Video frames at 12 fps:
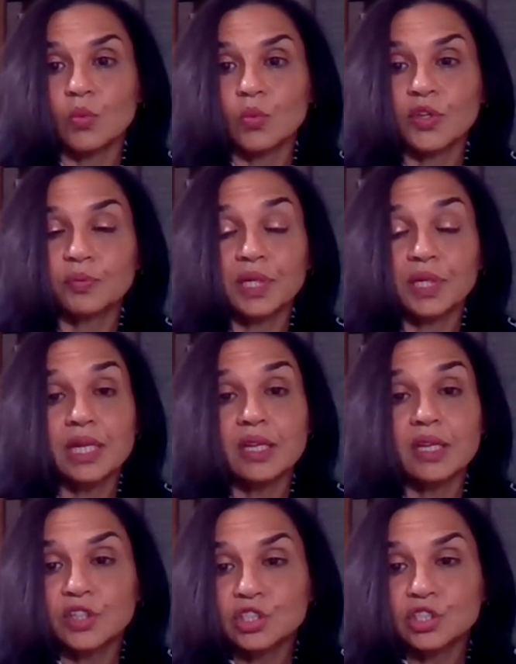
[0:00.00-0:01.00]
With
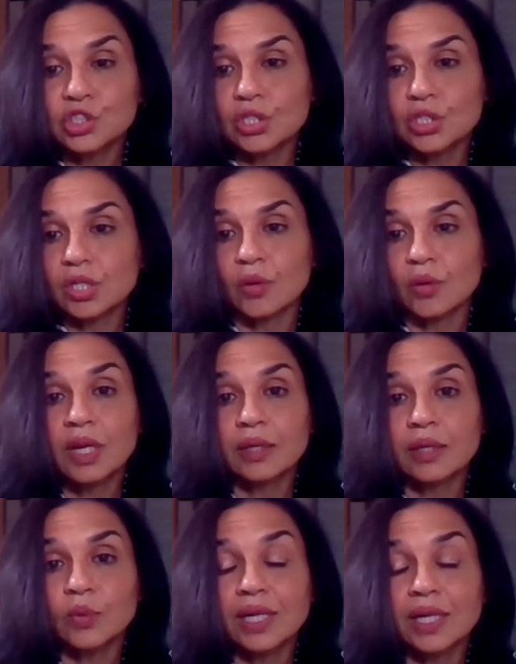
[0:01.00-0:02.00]
behaviors changing. And
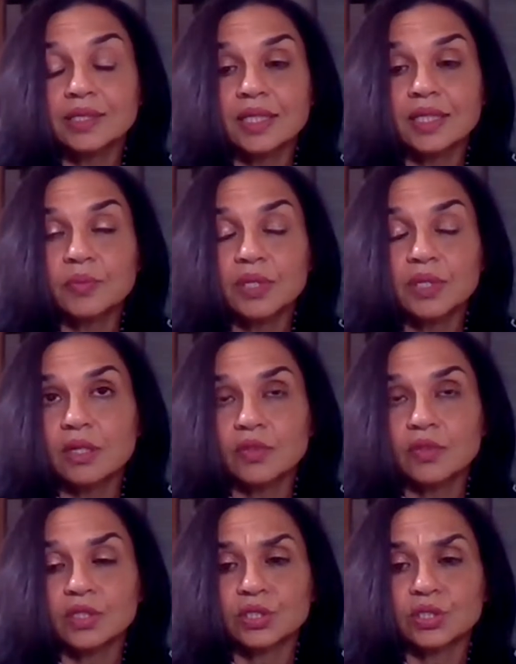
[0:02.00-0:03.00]
when I say
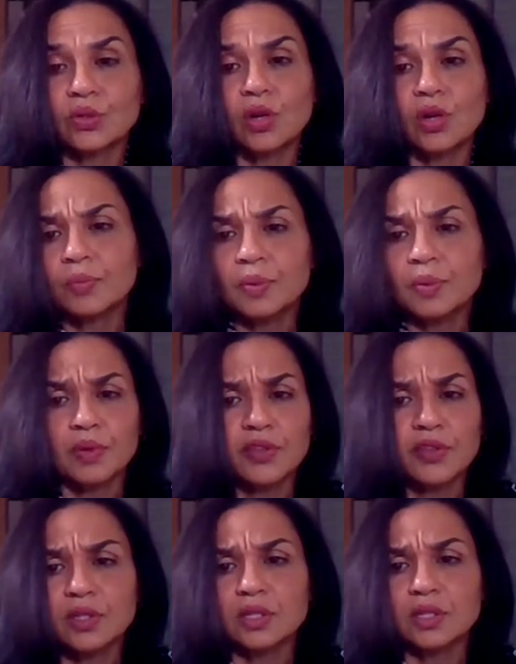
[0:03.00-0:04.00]
behaviors, a lot of
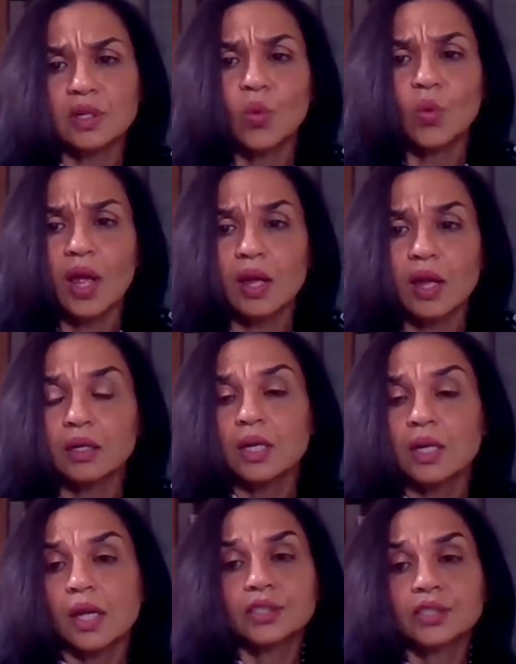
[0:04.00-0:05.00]
people are thinking,
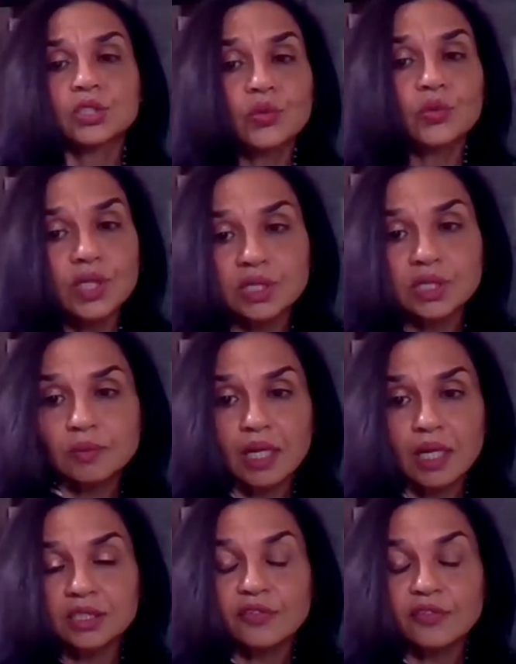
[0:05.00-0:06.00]
well, it's
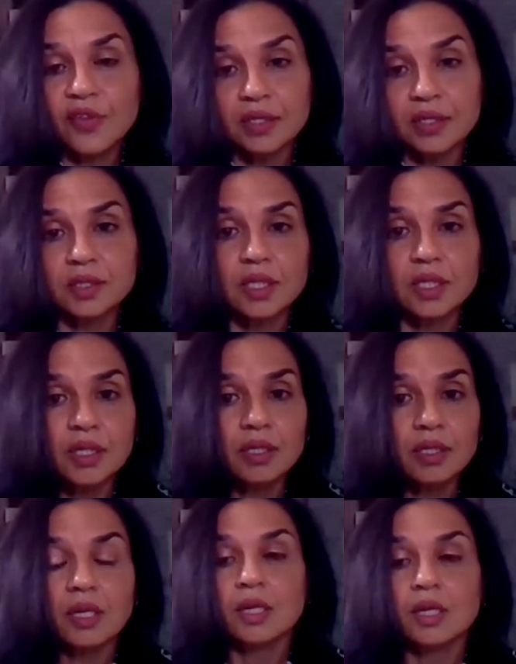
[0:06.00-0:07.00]
tourism that's
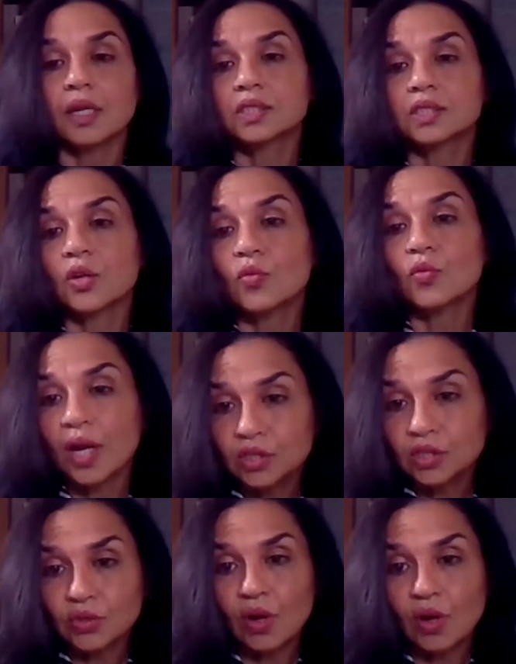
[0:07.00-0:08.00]
affected, it's a
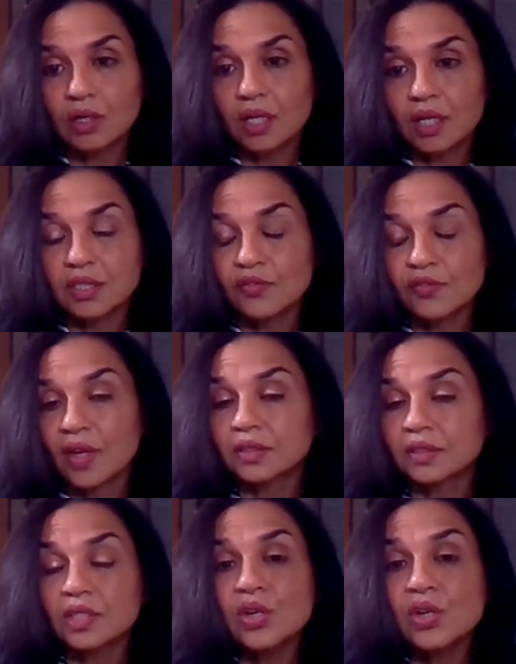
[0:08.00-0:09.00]
restaurant that's
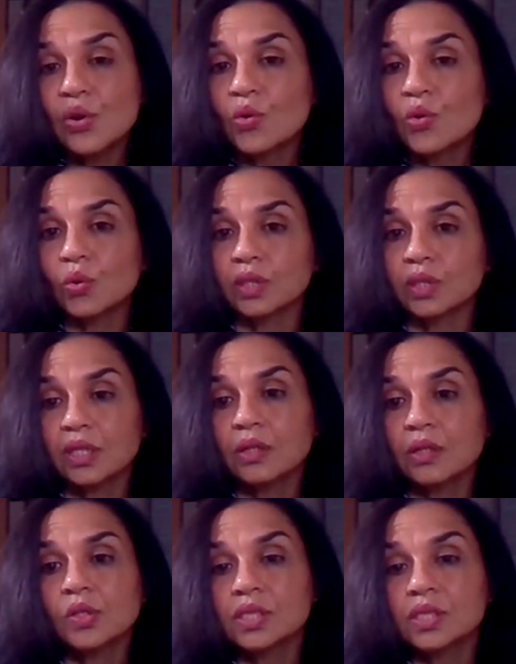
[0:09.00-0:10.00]
affected. No, the
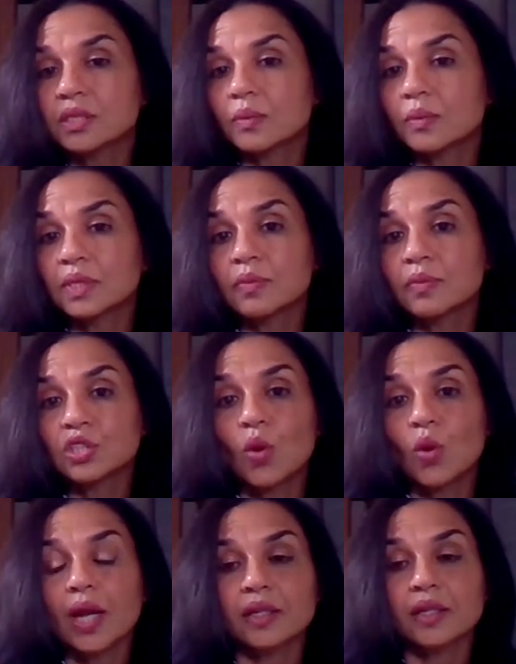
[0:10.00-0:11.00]
ecosystem is
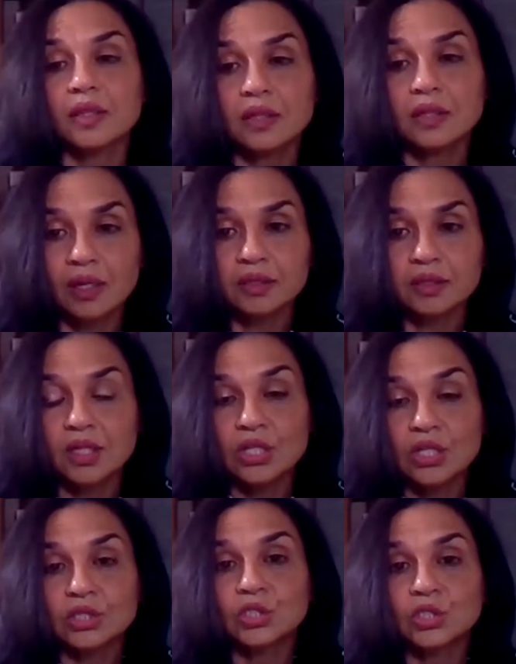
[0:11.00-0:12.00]
much wider than that.
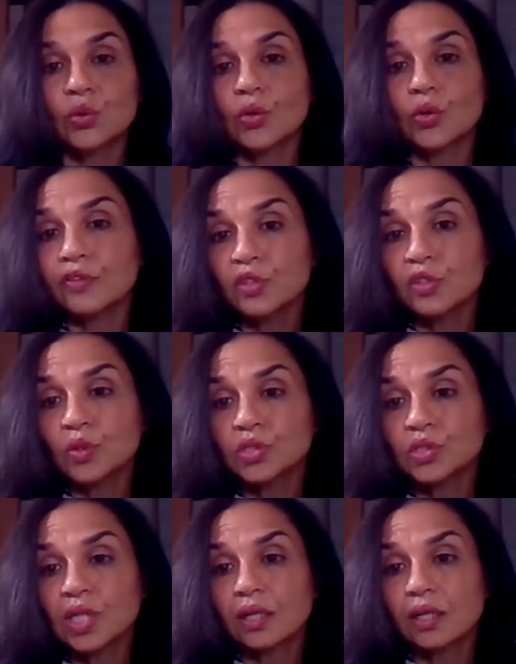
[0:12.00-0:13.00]
So if you
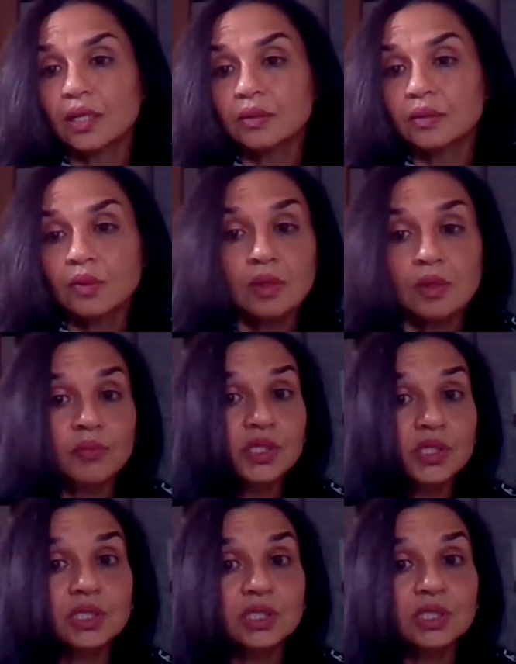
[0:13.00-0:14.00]
were selling
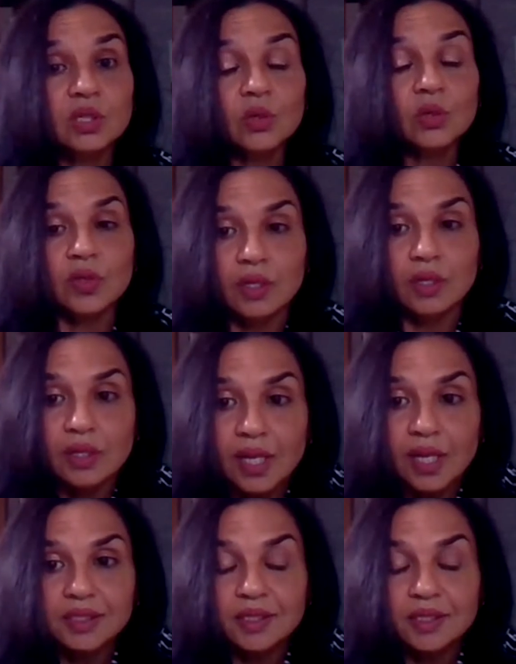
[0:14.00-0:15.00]
business clothing,
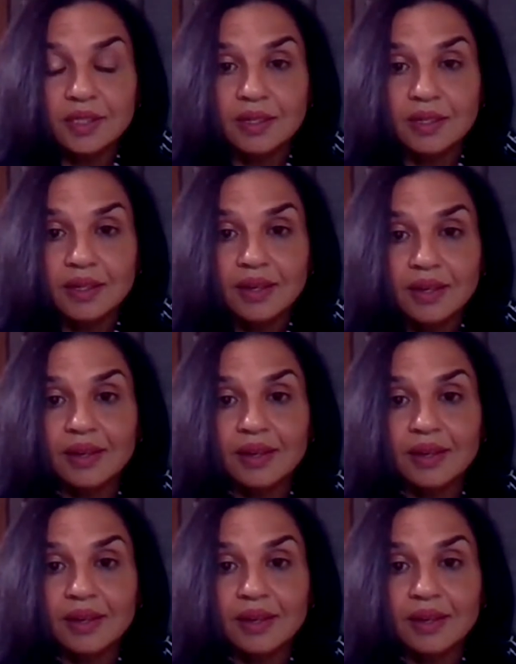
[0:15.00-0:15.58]
let's say,